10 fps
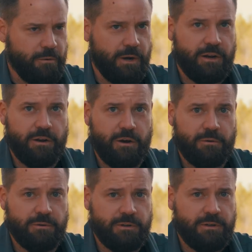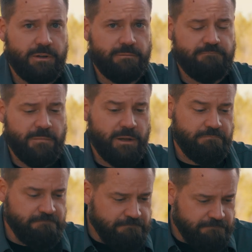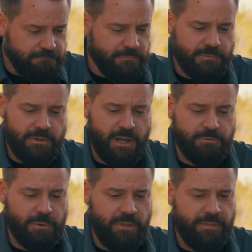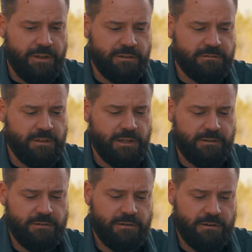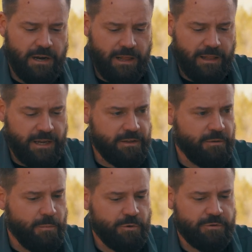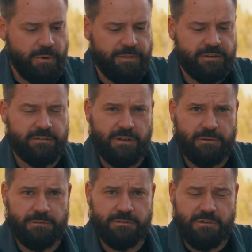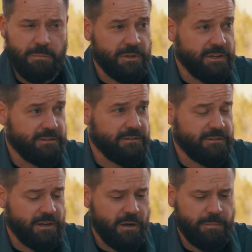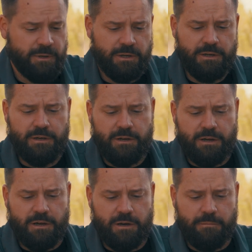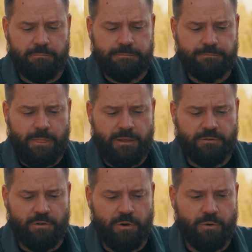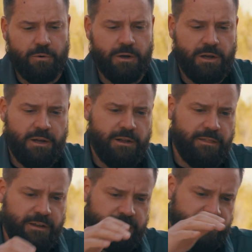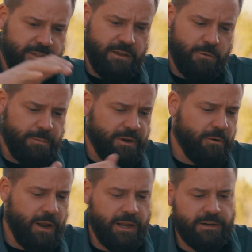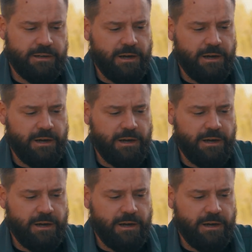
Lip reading: ready to go. Like, that's one of the things that I like the most about this, is how simple it is to set up. So this I think would be great